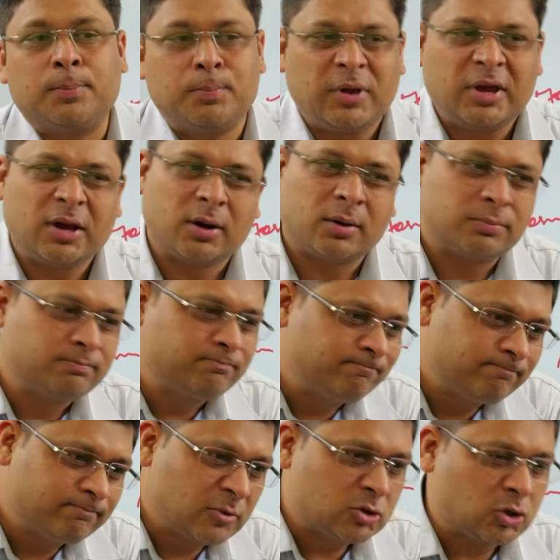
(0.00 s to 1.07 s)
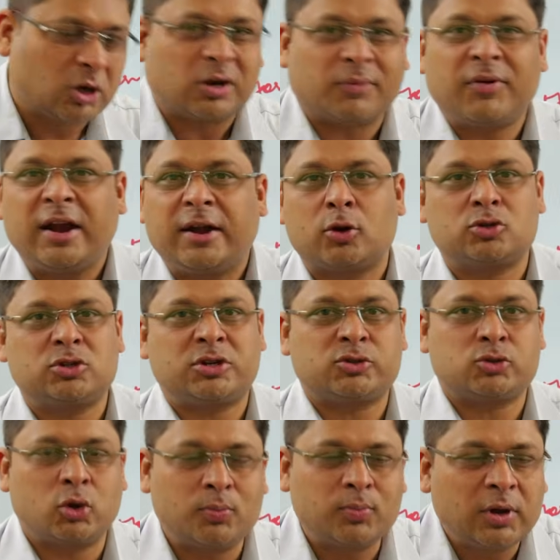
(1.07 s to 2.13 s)
being a sort of heterogeneous
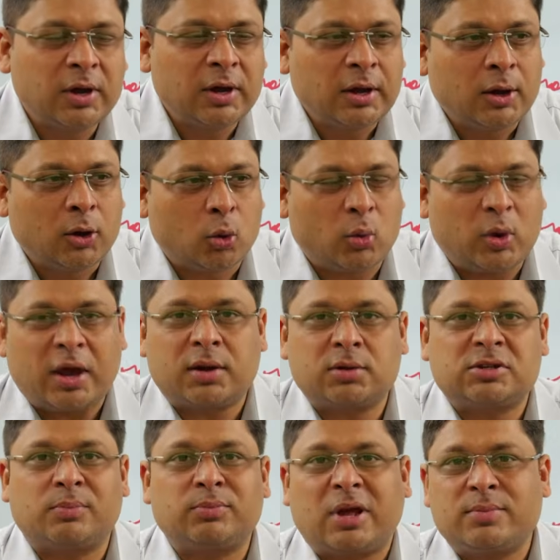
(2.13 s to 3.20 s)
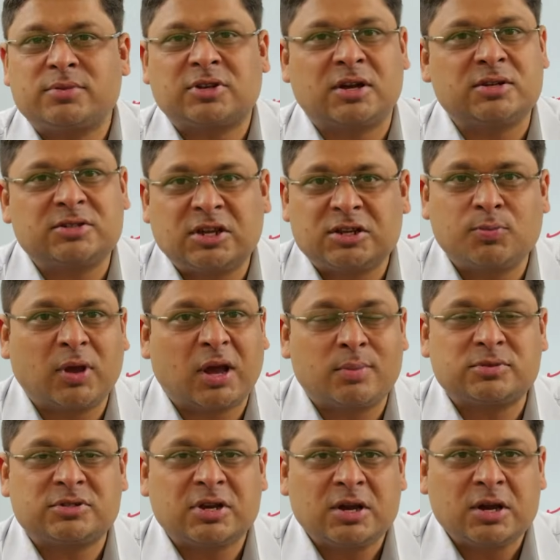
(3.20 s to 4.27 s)
group where sometimes consensus
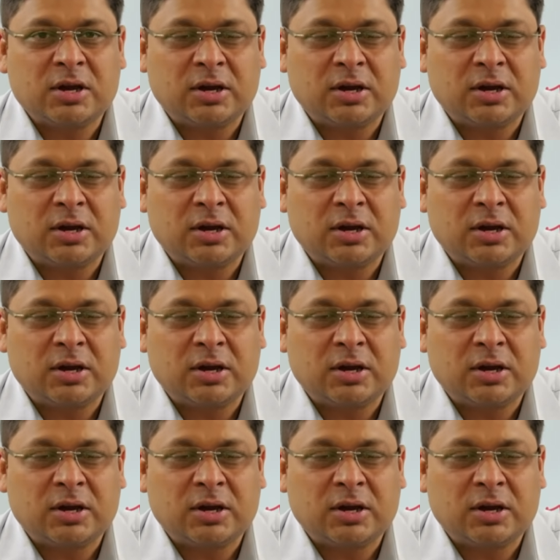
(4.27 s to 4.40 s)
becomes